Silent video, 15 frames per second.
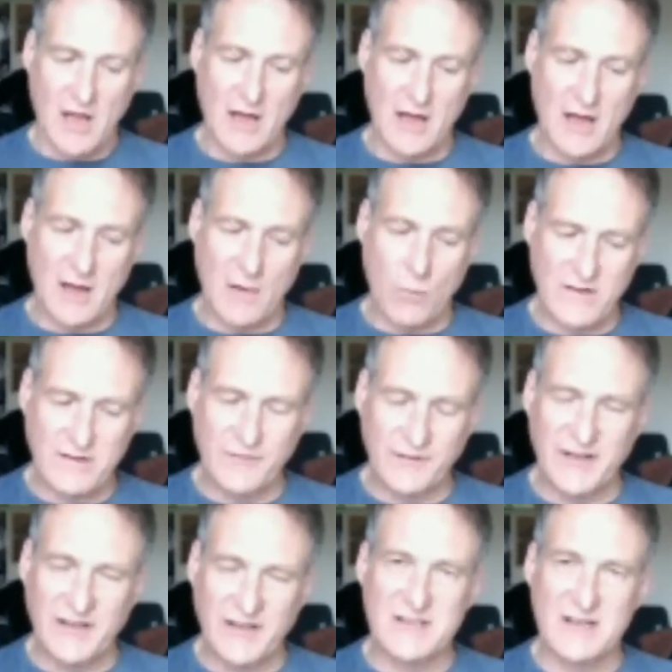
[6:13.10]
One of the
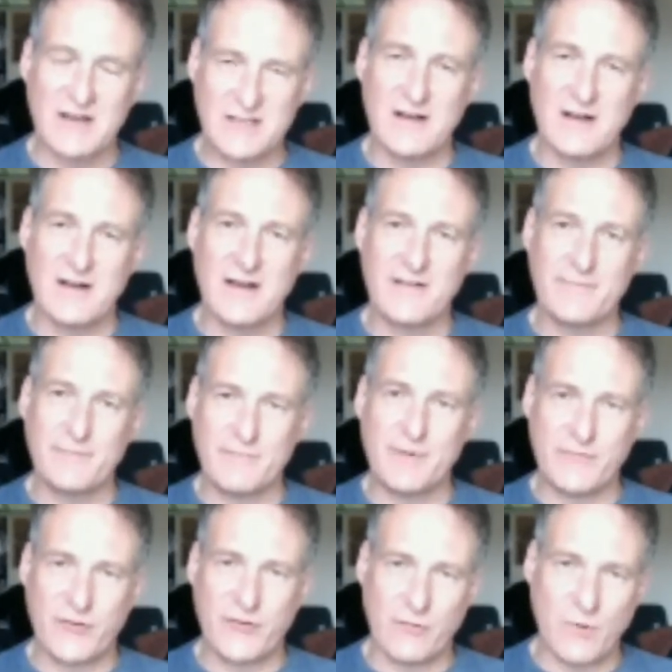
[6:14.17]
things that I've
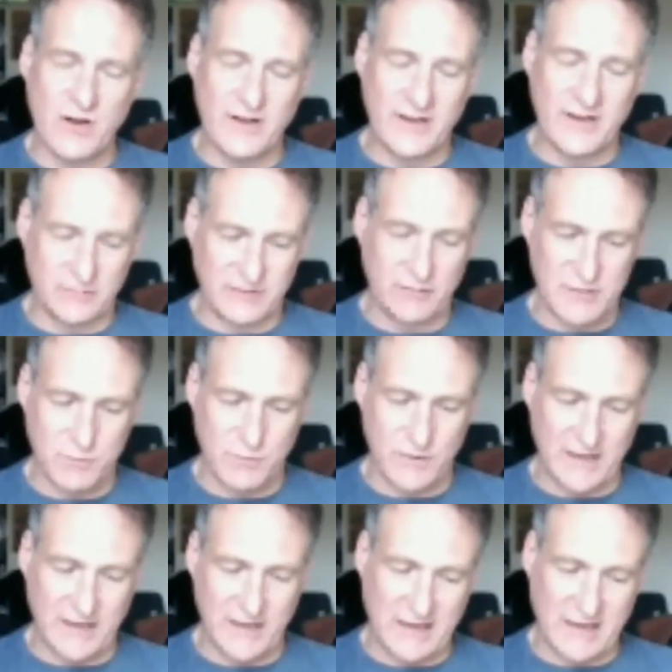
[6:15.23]
been sort of working on this
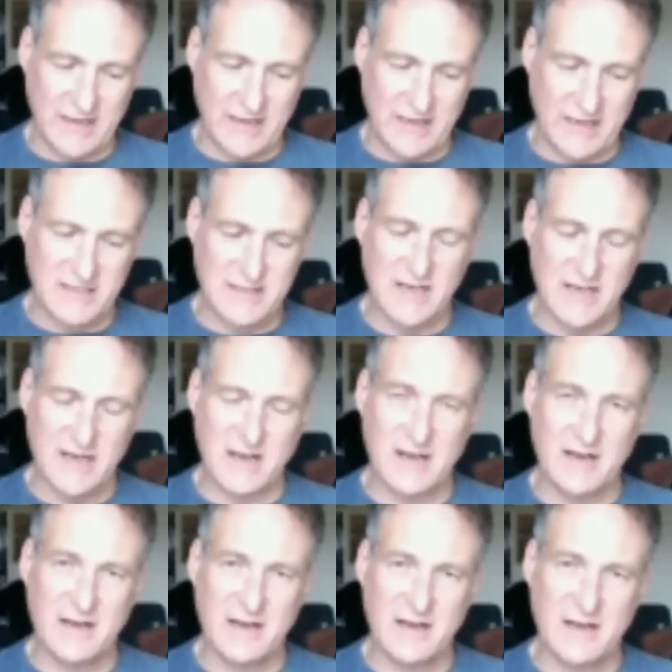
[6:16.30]
week is
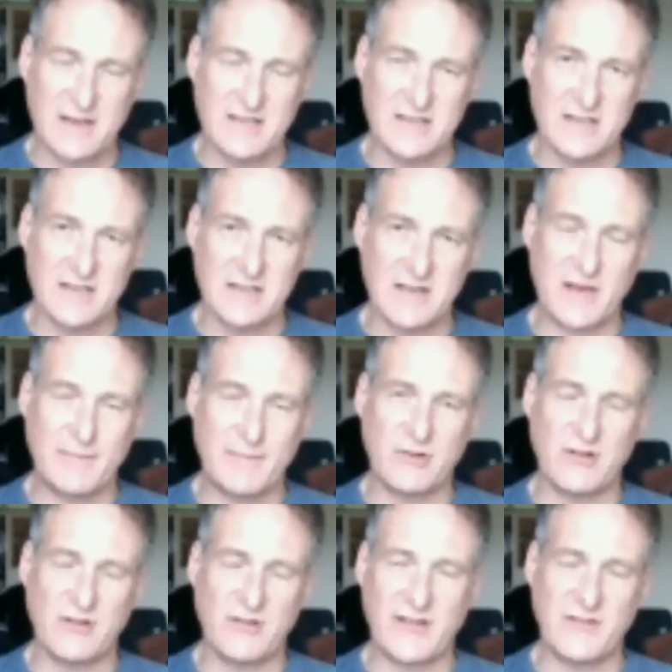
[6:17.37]
telling
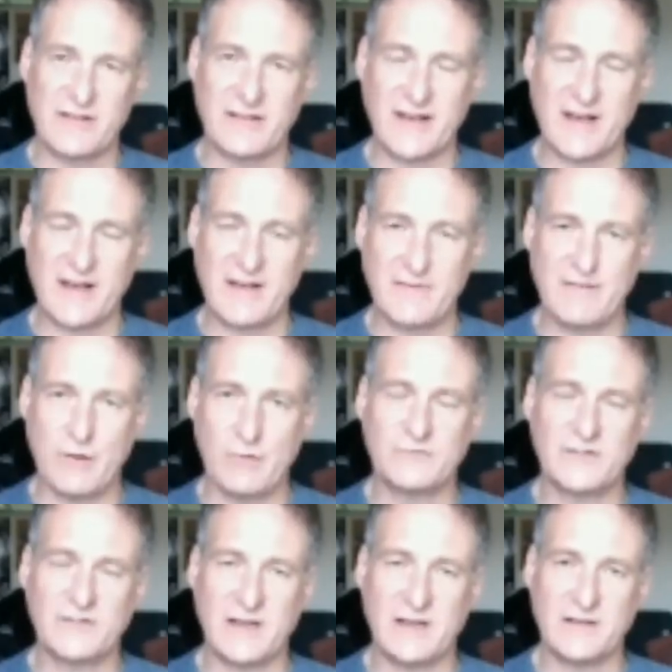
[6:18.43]
people that they can get
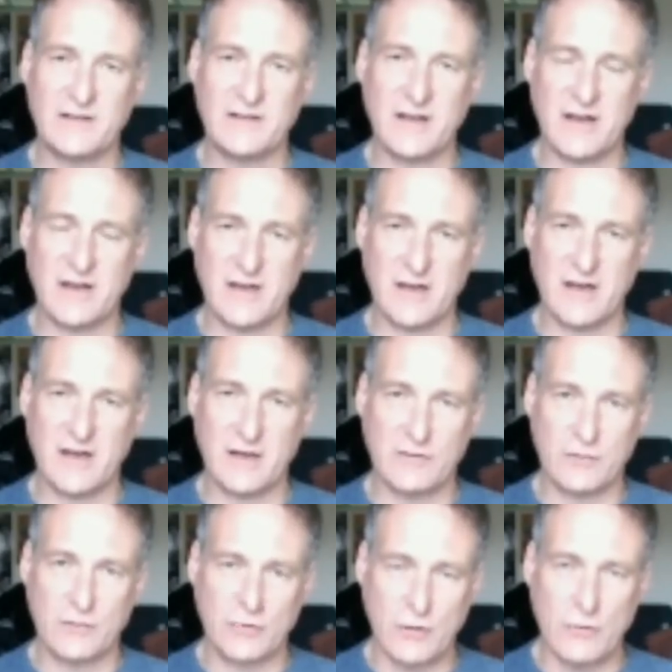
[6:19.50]
involved in
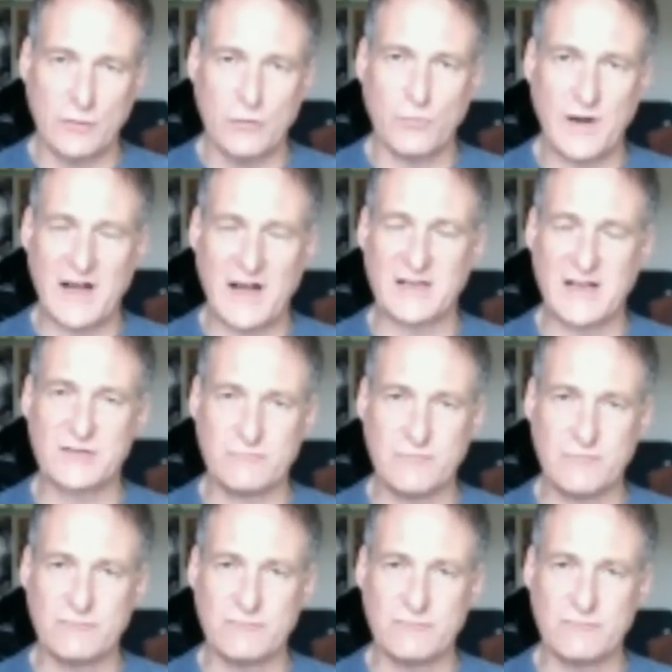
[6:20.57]
Google
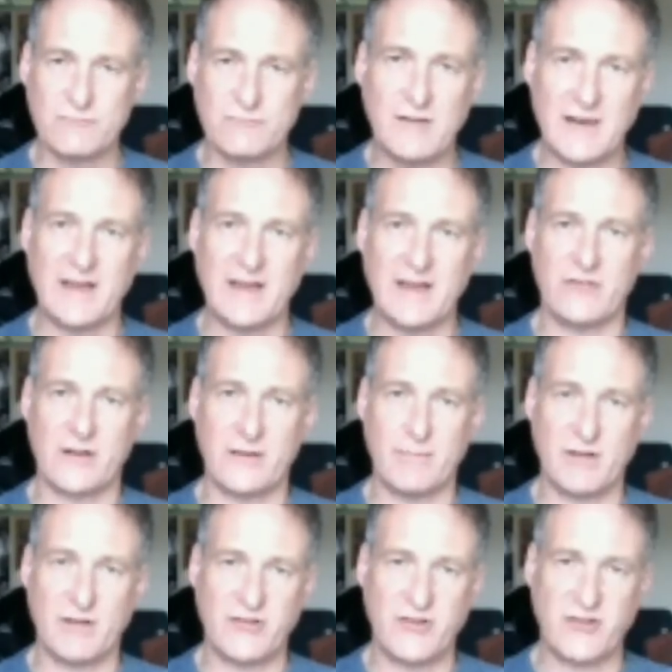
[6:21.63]
Plus really
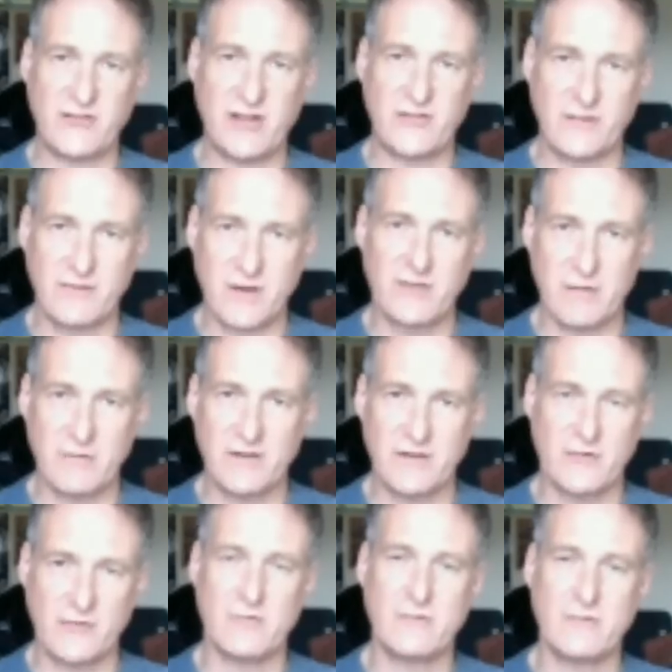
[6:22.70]
easily by just
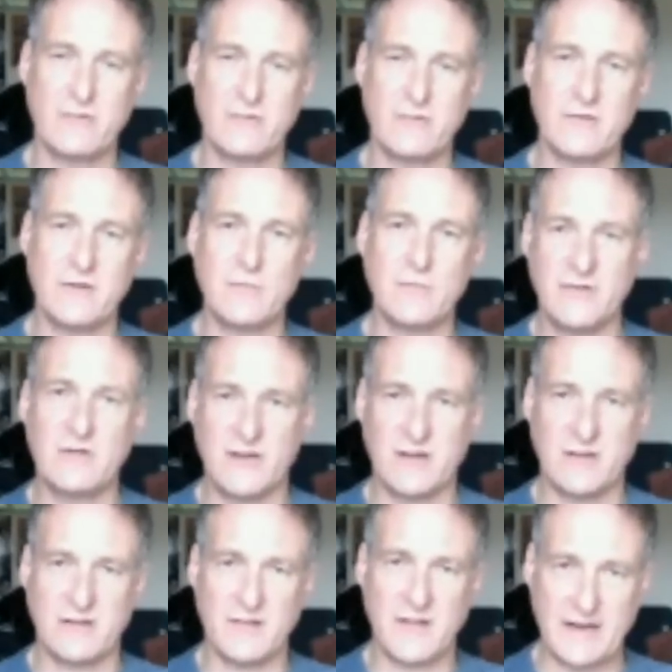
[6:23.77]
going to the
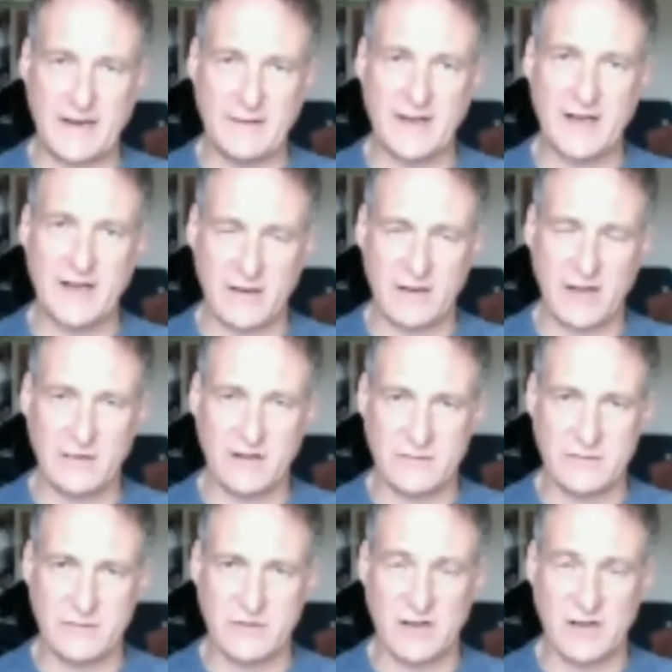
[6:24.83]
community that they live in
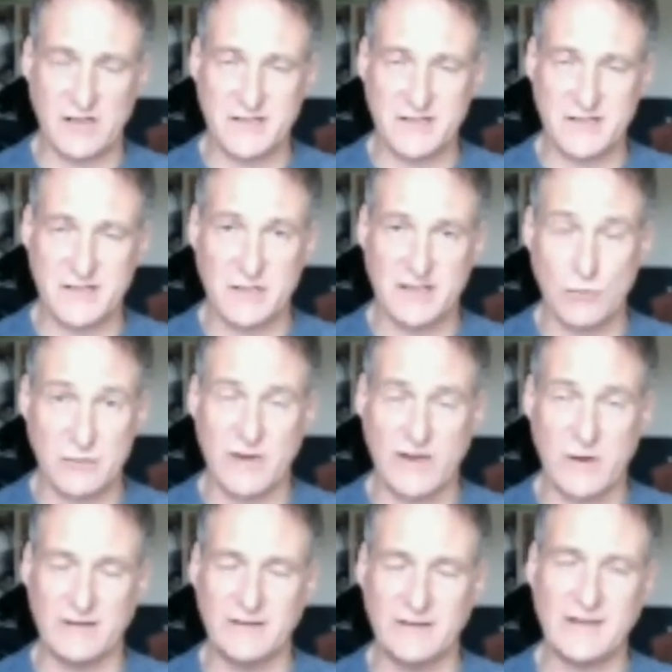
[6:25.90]
and asking to
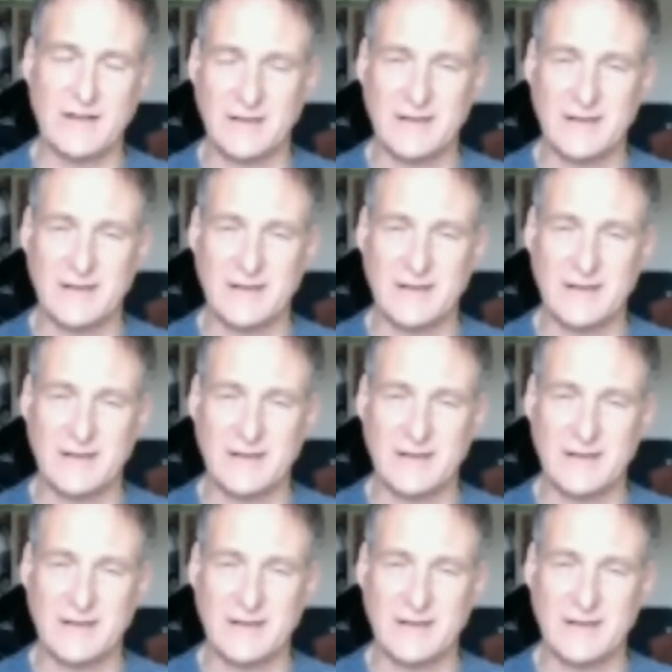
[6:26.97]
join it.